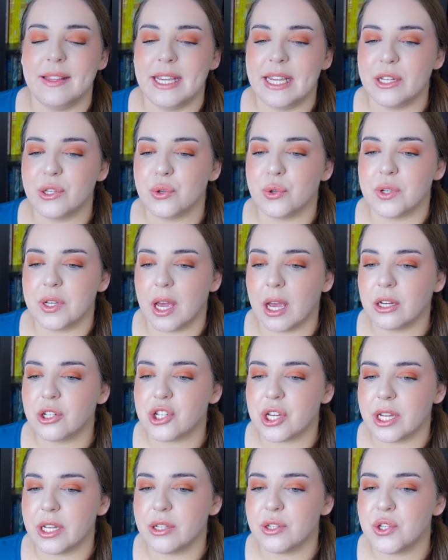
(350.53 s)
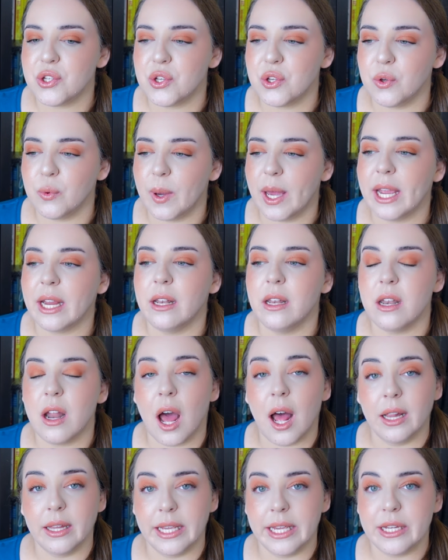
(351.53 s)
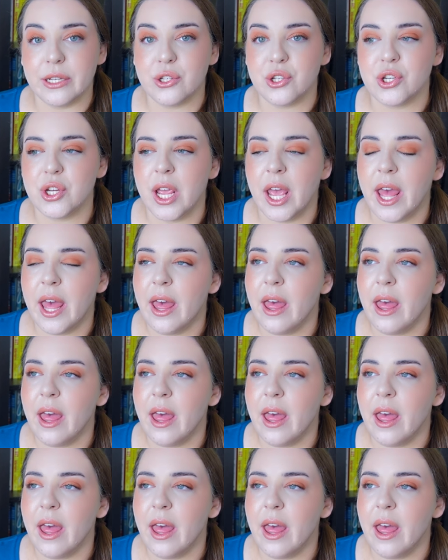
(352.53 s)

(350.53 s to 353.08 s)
the introduction to acknowledge